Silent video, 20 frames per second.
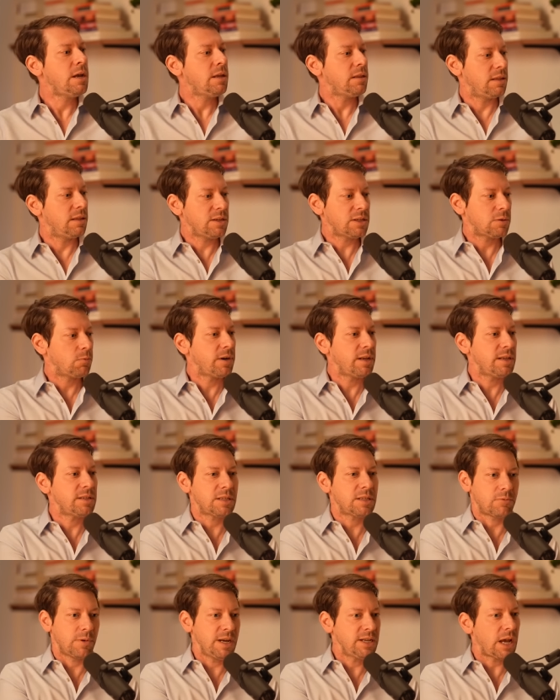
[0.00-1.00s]
This one
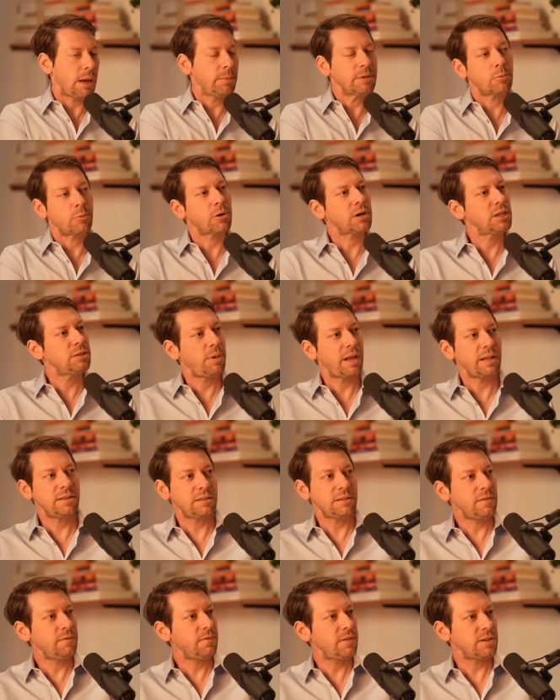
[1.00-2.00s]
is three times more
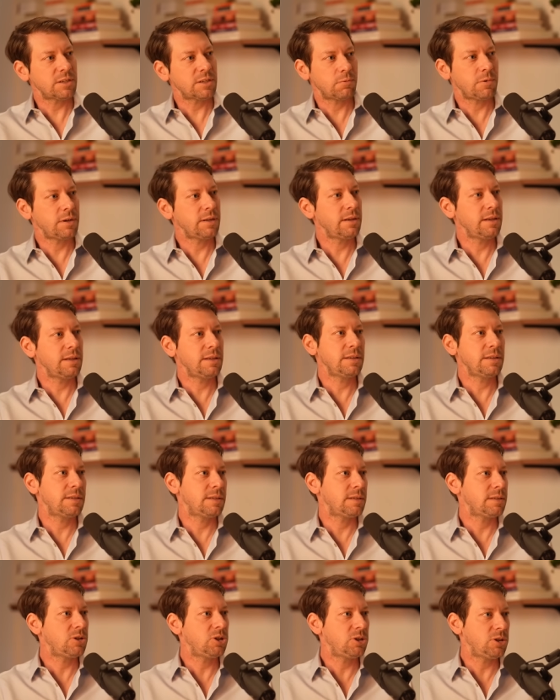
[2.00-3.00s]
expensive, this one
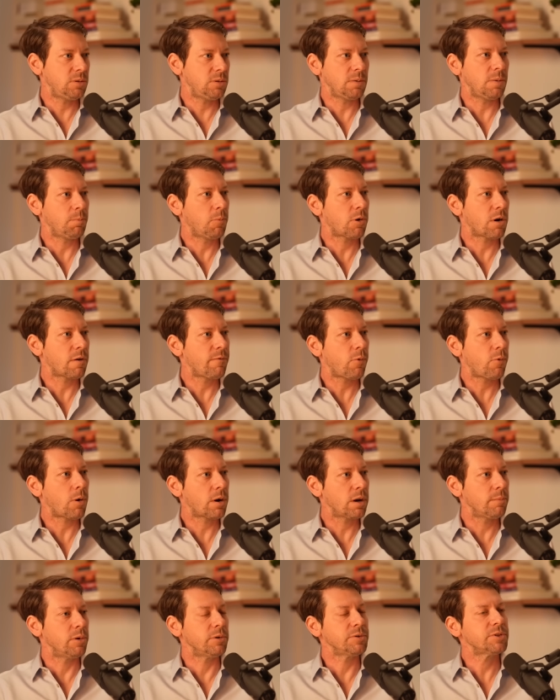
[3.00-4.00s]
is more
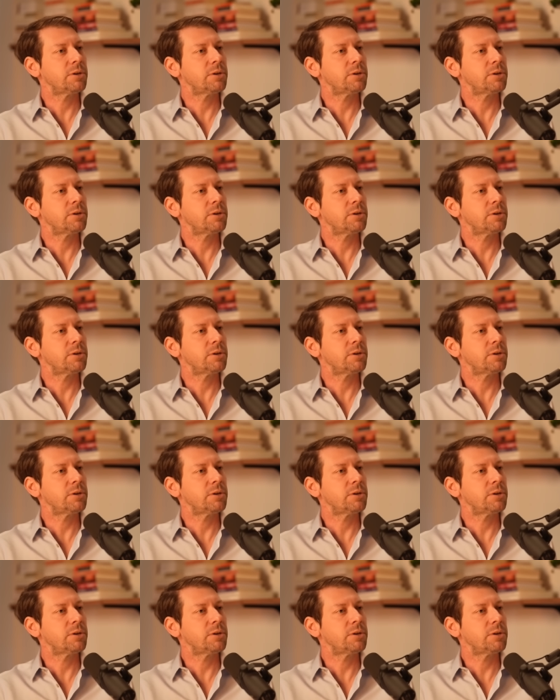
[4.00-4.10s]
affordable.